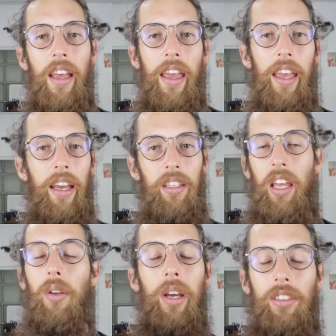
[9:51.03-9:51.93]
And
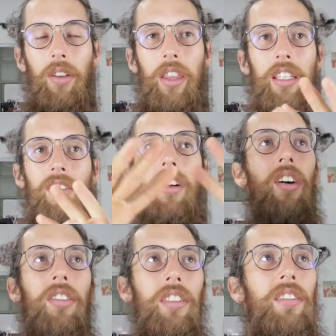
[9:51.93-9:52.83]
anyway, so these are
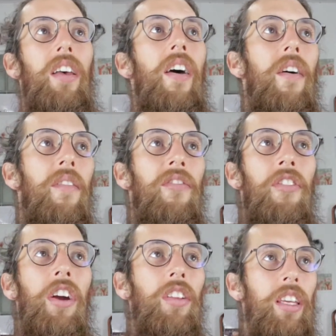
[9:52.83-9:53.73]
all just
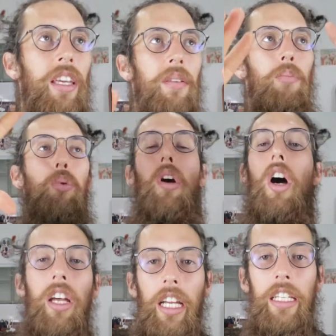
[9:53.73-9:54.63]
fairly
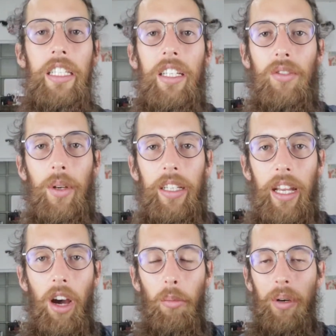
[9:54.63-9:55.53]
broad ideas right
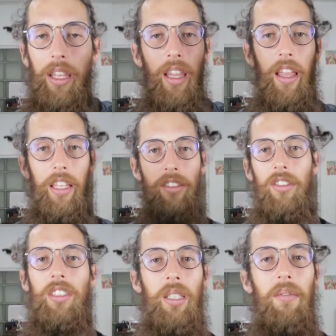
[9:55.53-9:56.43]
now, but these are
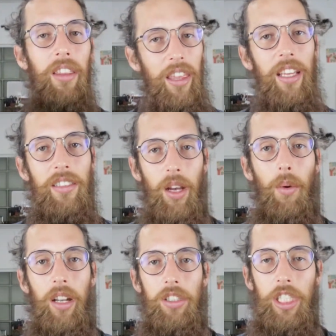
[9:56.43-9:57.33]
just some of the things I
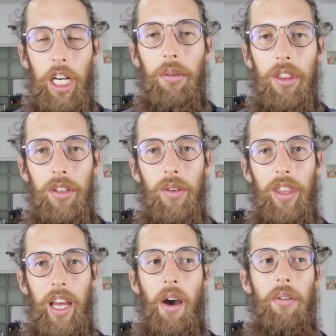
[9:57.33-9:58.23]
wanted to share with you
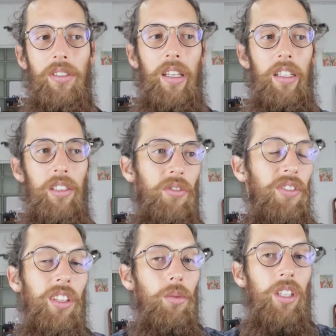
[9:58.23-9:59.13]
that I was just
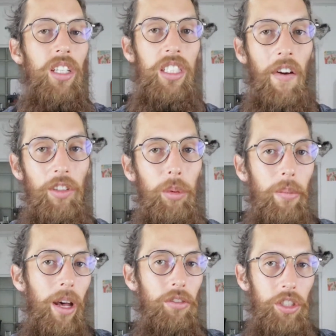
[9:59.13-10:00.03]
feeling really uncomfortable
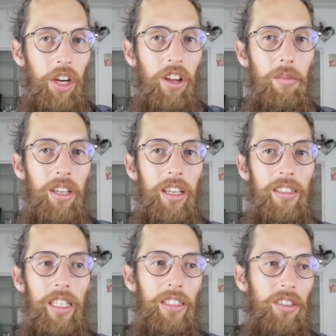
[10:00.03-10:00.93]
about sharing,
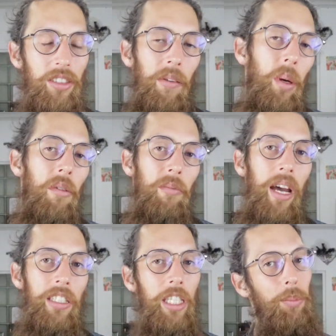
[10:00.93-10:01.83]
because these are some of
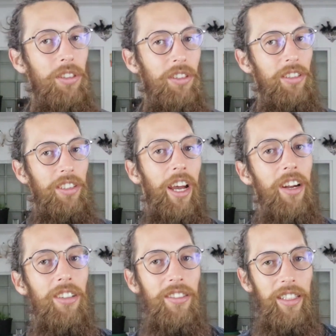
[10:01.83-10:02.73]
my deepest
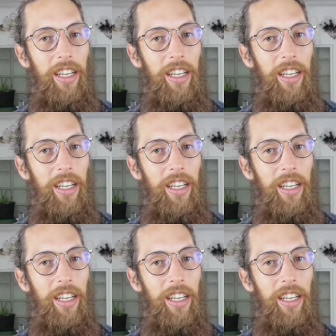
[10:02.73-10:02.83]
desires, and